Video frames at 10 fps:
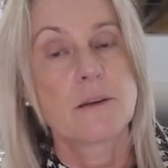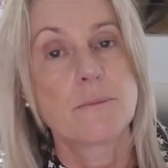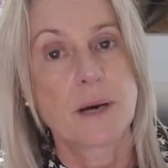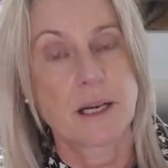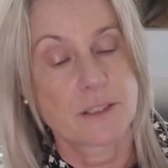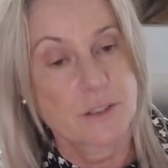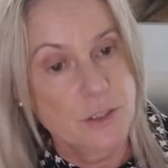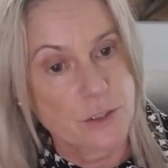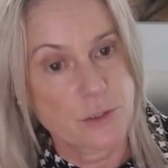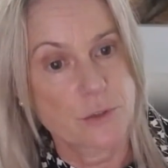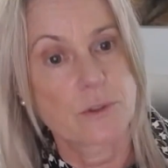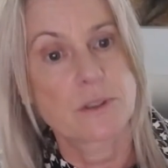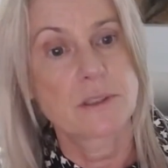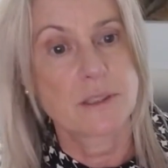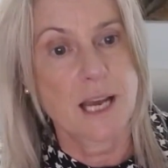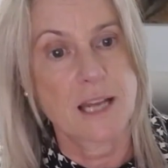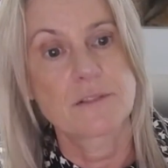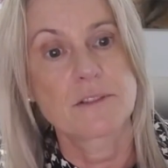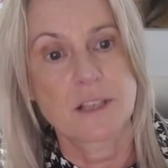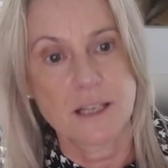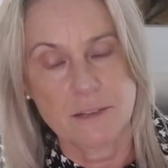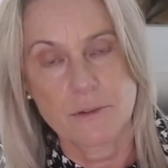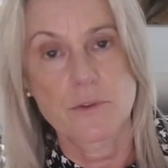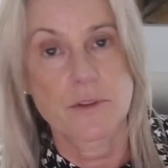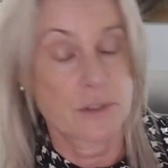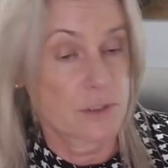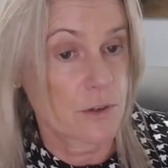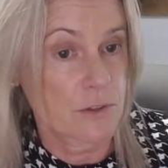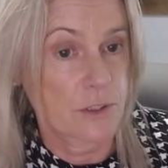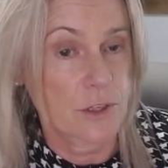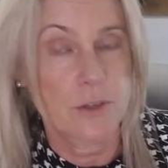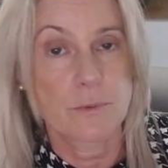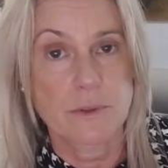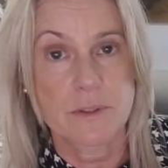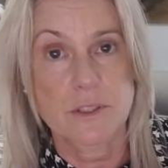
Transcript: but to do it at the level that the dog can cope with.